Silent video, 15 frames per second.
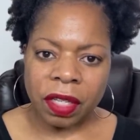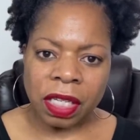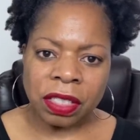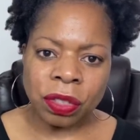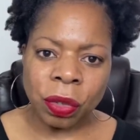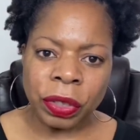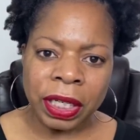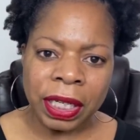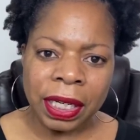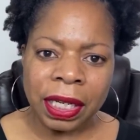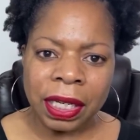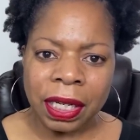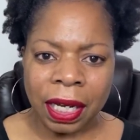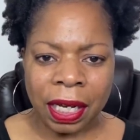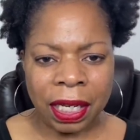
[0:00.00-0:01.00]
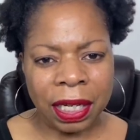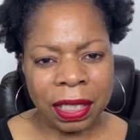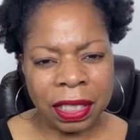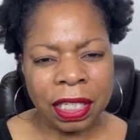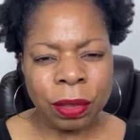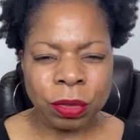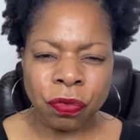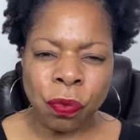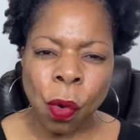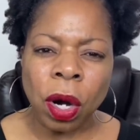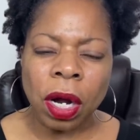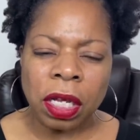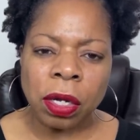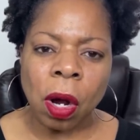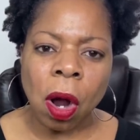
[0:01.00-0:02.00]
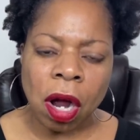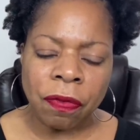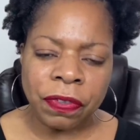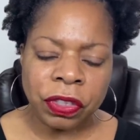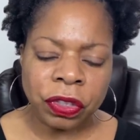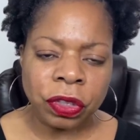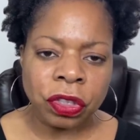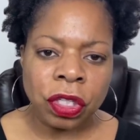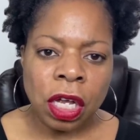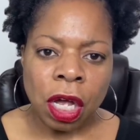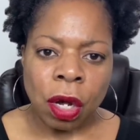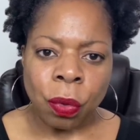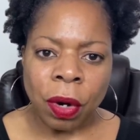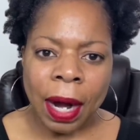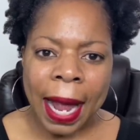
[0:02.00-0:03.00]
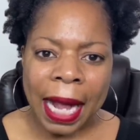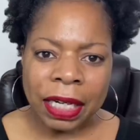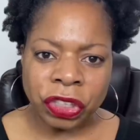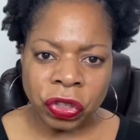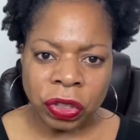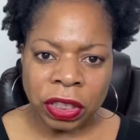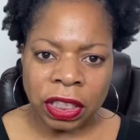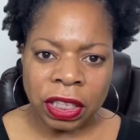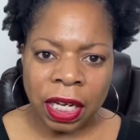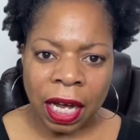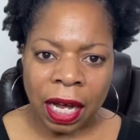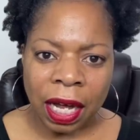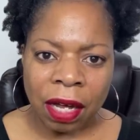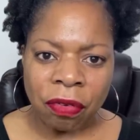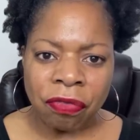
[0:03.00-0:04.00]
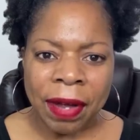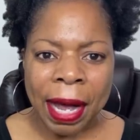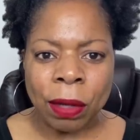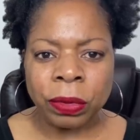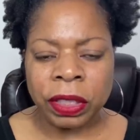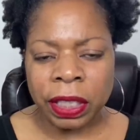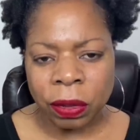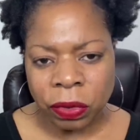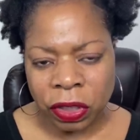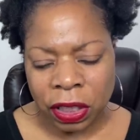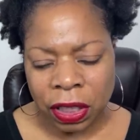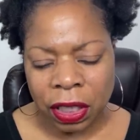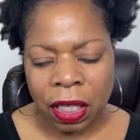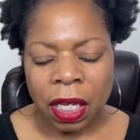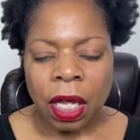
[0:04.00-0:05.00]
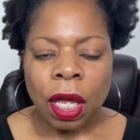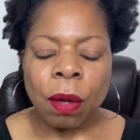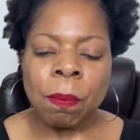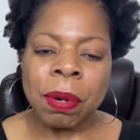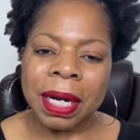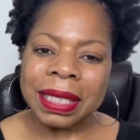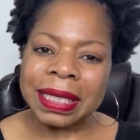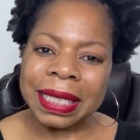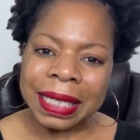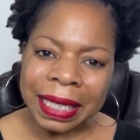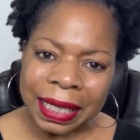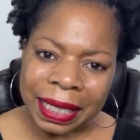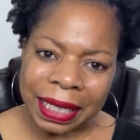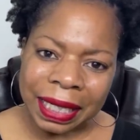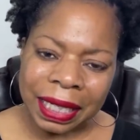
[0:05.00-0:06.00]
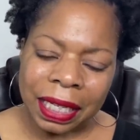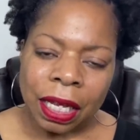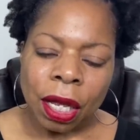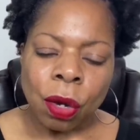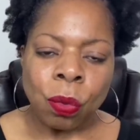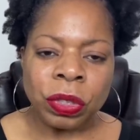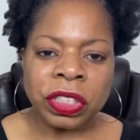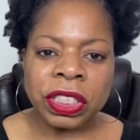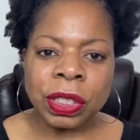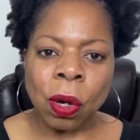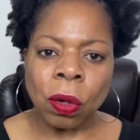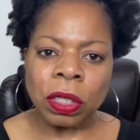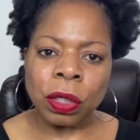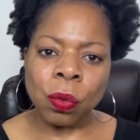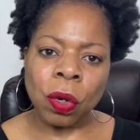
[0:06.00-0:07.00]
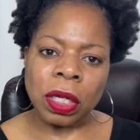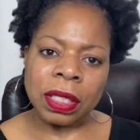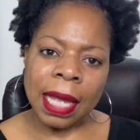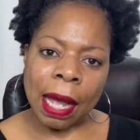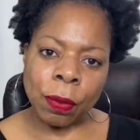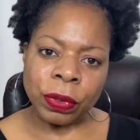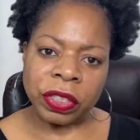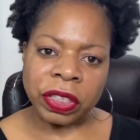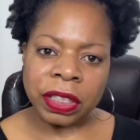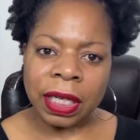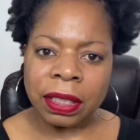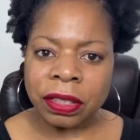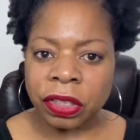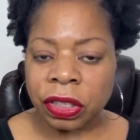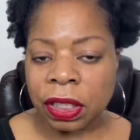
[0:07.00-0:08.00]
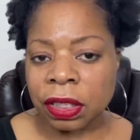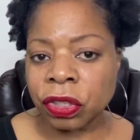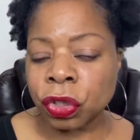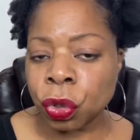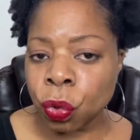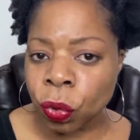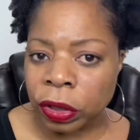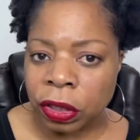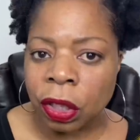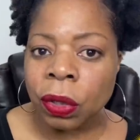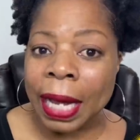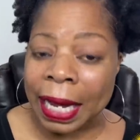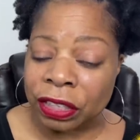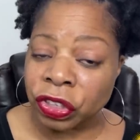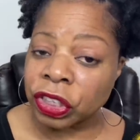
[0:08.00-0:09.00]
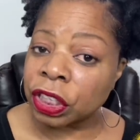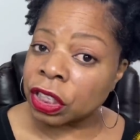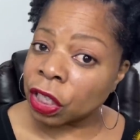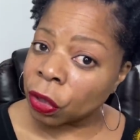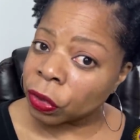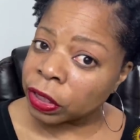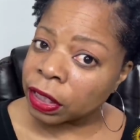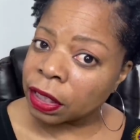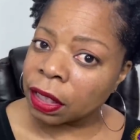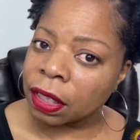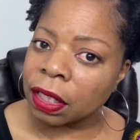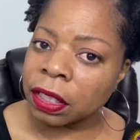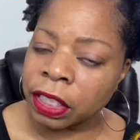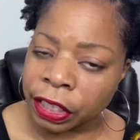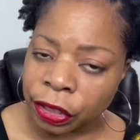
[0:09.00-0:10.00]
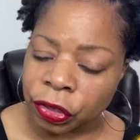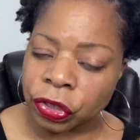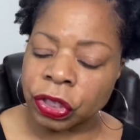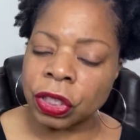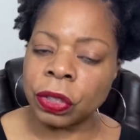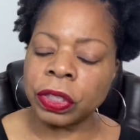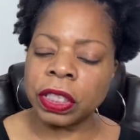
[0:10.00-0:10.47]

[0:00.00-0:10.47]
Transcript: So he and I think it was 4 other officers were actually found guilty, but he was the only one that was sentenced to 30 years.